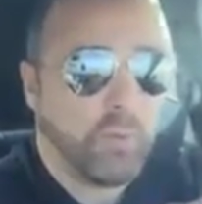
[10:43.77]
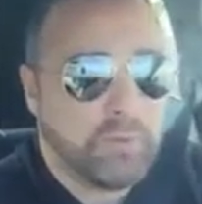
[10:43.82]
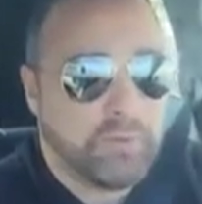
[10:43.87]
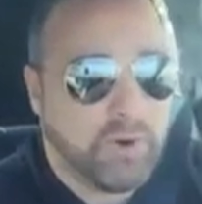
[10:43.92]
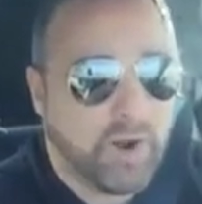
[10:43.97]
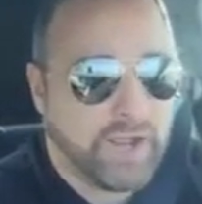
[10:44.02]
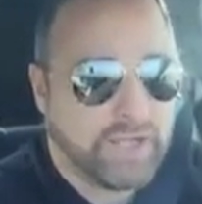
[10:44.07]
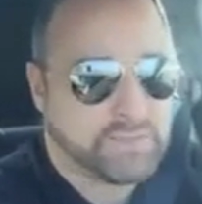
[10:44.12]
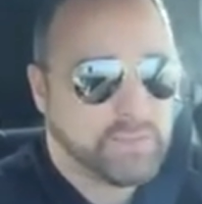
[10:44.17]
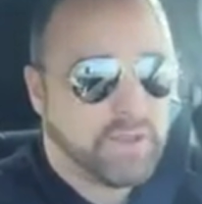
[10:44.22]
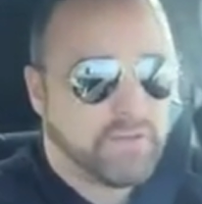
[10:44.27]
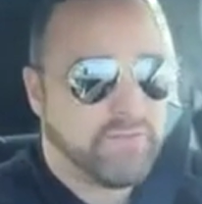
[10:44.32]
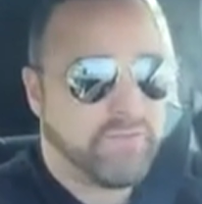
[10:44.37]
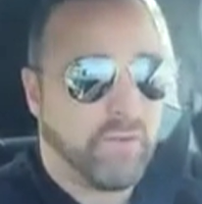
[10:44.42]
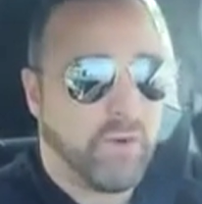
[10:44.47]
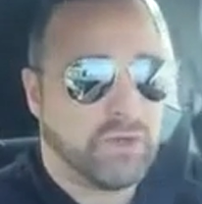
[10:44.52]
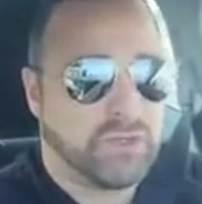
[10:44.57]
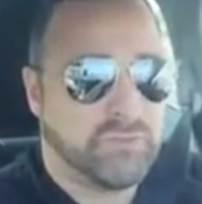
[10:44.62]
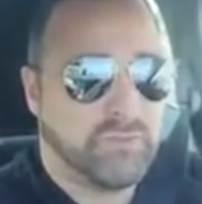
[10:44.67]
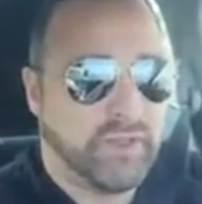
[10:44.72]
We talked about
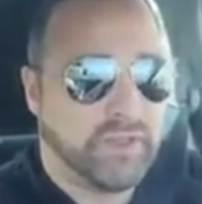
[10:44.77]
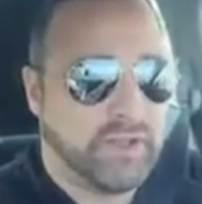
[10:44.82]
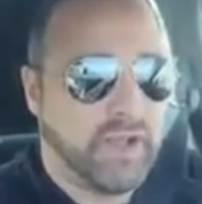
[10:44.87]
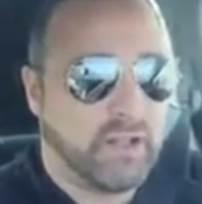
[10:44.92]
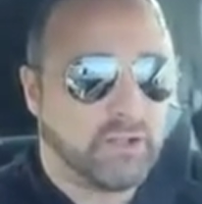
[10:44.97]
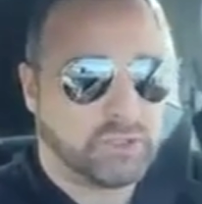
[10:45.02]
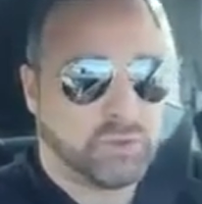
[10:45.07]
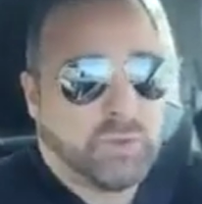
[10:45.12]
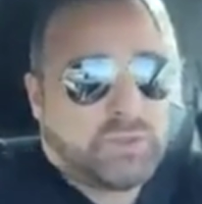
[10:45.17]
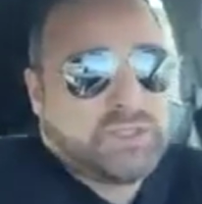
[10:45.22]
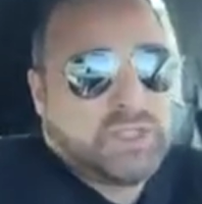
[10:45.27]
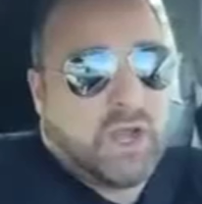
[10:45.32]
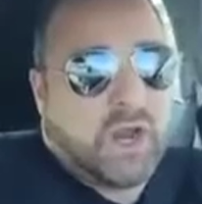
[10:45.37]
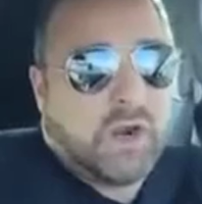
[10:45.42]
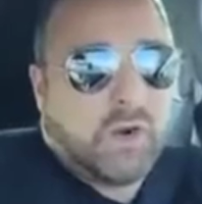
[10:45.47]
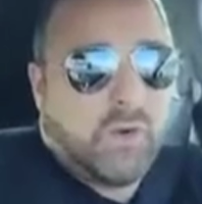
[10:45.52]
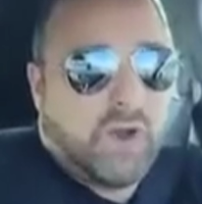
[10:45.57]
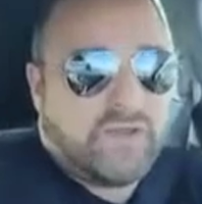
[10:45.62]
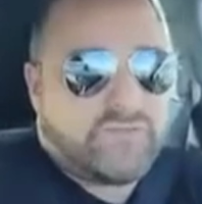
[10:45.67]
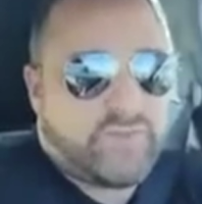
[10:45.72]
hashtags. We talked about calling
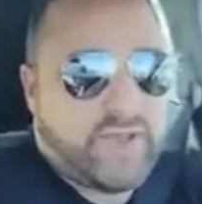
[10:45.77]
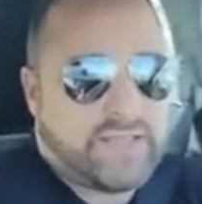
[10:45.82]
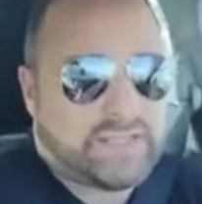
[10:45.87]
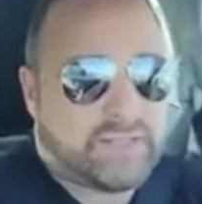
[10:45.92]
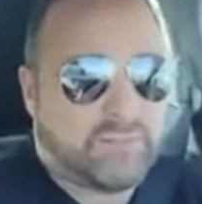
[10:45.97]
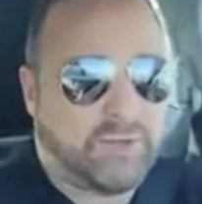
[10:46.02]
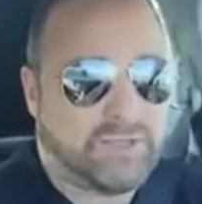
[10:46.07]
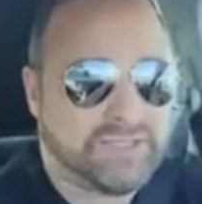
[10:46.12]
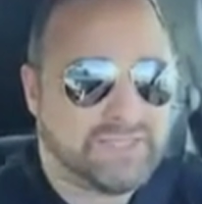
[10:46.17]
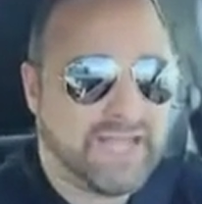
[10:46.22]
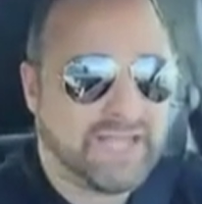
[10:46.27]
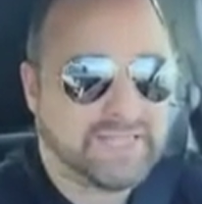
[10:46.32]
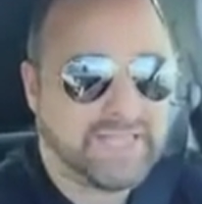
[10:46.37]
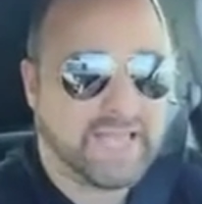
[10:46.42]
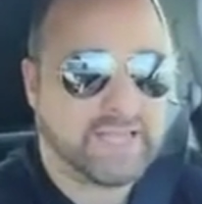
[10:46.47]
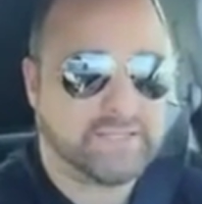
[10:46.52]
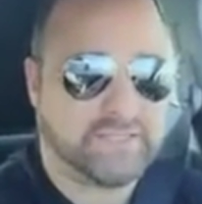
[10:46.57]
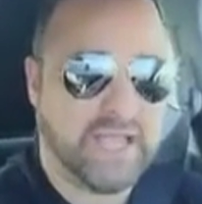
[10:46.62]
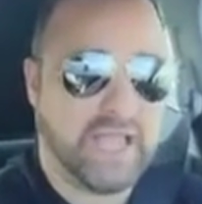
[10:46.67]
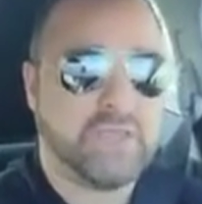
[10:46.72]
yourself a guru, ninja,
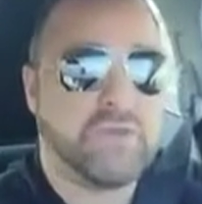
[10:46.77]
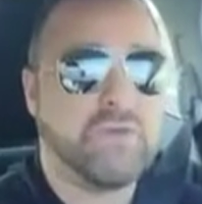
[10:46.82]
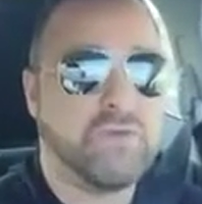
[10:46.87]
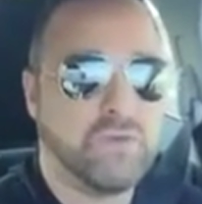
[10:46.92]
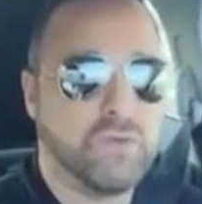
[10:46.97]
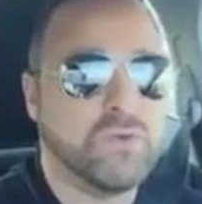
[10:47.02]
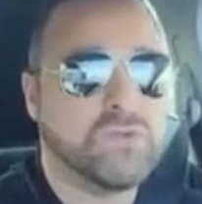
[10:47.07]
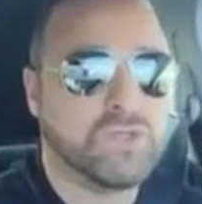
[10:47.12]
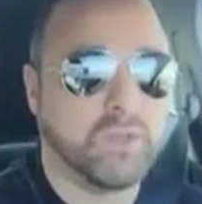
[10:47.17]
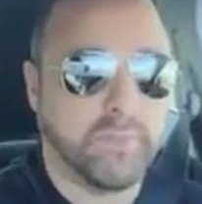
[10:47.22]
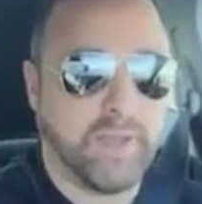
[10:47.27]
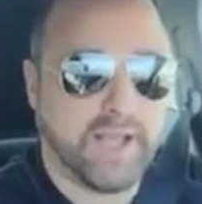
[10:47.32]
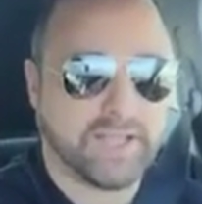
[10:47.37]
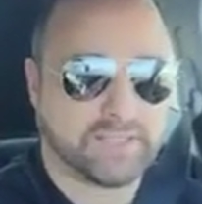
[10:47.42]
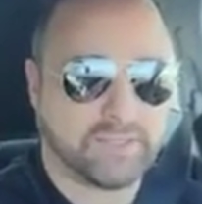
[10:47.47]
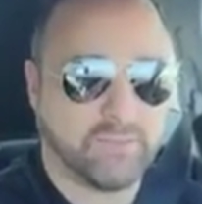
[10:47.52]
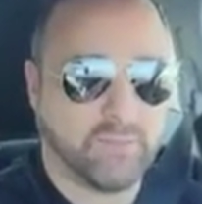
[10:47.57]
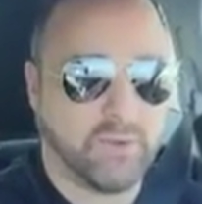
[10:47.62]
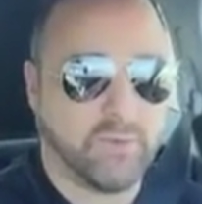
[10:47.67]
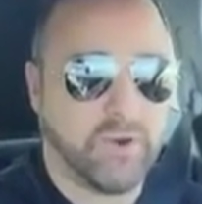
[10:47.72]
expert, whatever
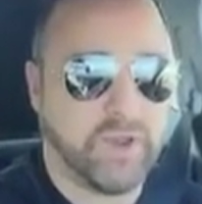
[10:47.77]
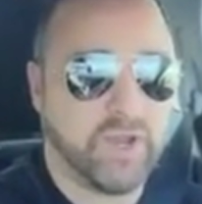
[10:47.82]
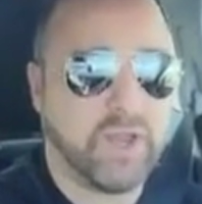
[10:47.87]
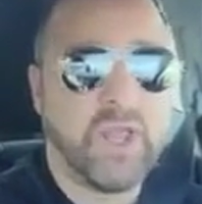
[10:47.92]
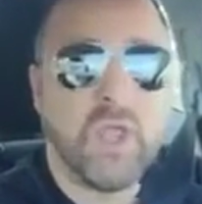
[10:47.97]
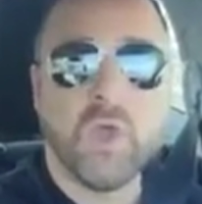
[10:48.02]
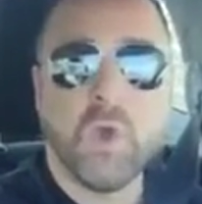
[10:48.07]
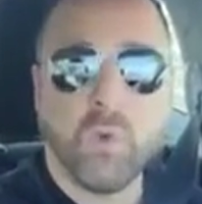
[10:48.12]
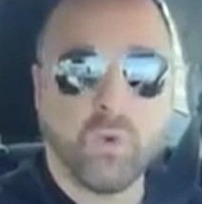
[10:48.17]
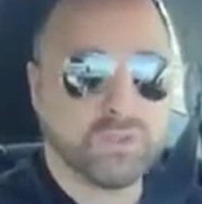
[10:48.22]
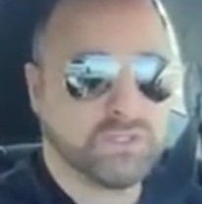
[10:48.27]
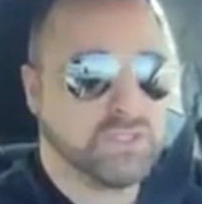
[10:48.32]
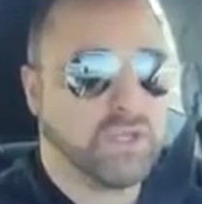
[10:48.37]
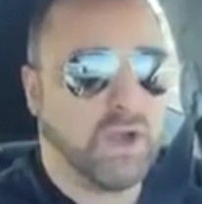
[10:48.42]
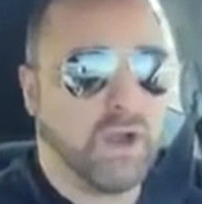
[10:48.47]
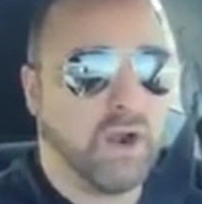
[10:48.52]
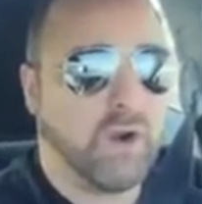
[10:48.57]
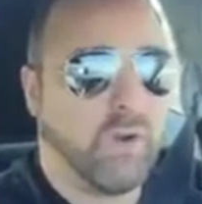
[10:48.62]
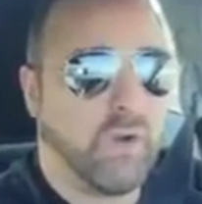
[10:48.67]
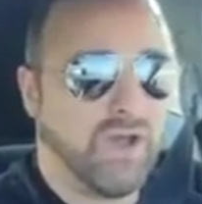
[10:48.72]
we called. Oh
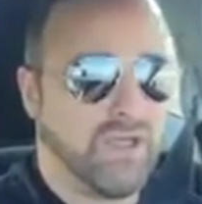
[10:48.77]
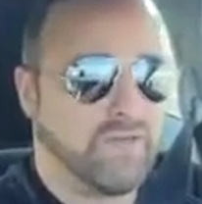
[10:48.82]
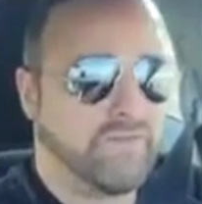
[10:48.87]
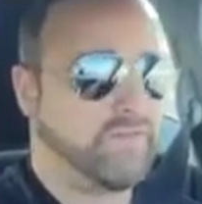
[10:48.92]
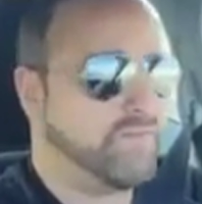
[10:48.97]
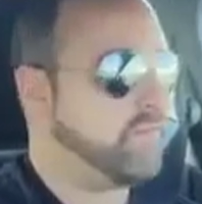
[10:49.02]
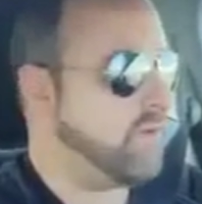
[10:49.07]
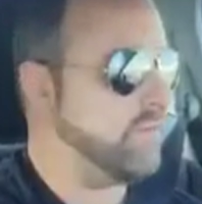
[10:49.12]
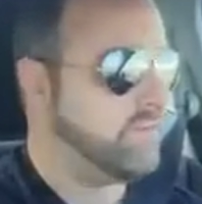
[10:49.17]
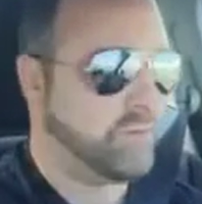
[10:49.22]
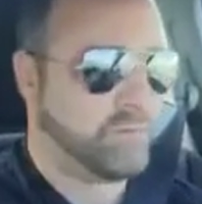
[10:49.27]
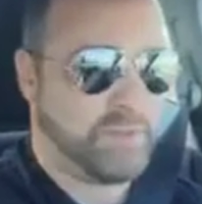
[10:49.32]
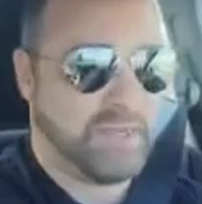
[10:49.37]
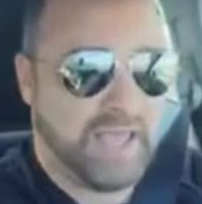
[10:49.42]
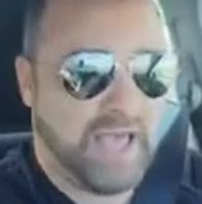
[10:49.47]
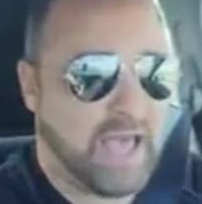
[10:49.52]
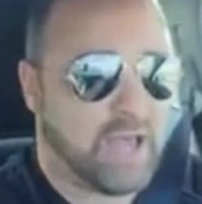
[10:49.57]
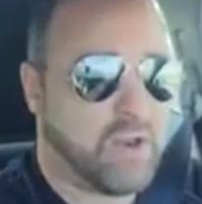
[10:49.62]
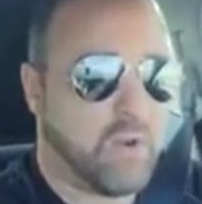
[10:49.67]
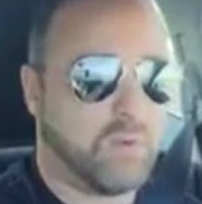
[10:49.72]
my gosh, truck
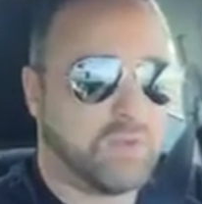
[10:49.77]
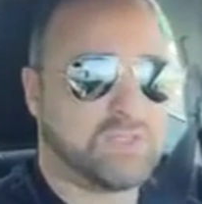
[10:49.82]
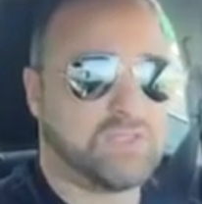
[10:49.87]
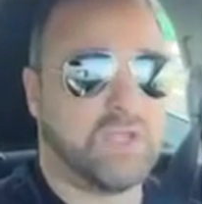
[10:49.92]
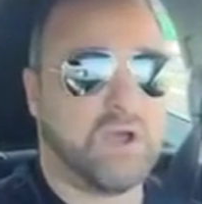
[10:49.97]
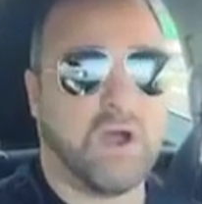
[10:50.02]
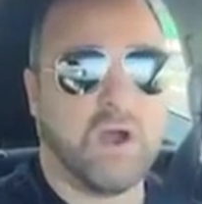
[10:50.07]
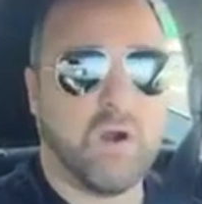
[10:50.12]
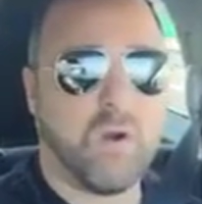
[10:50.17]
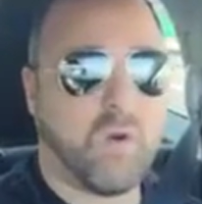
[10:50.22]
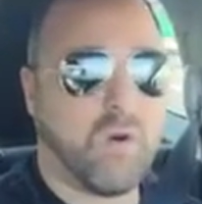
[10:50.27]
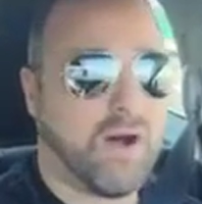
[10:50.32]
is a bad driver.